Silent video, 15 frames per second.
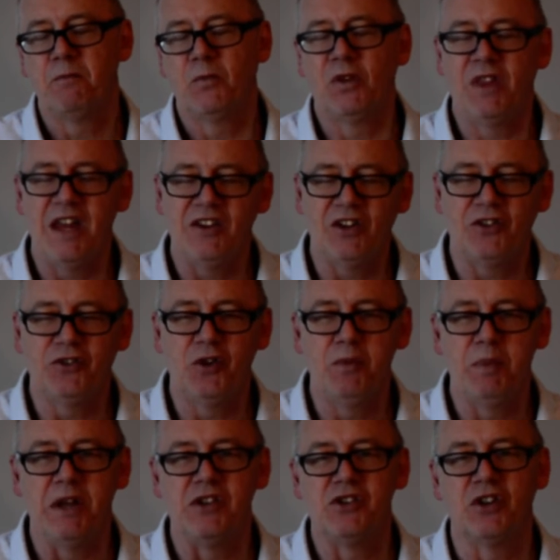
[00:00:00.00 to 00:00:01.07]
So there's our
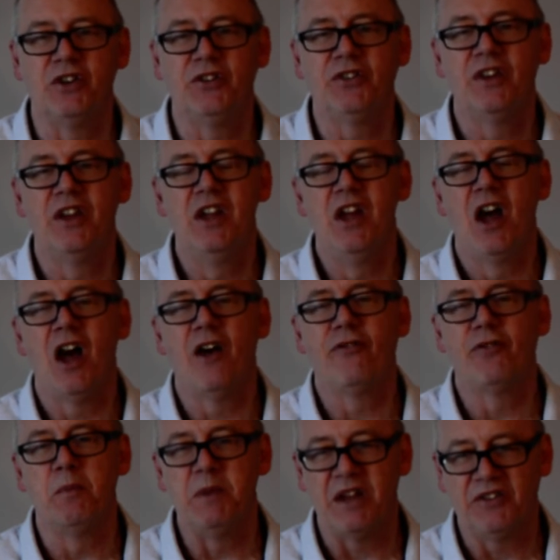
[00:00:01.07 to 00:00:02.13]
two pictures
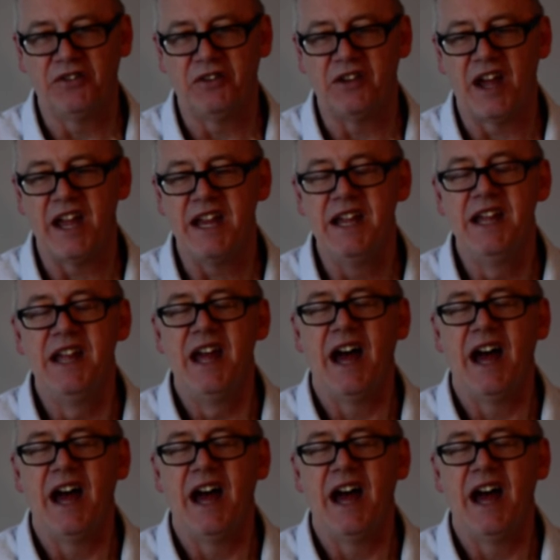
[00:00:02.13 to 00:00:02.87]
from yesterday,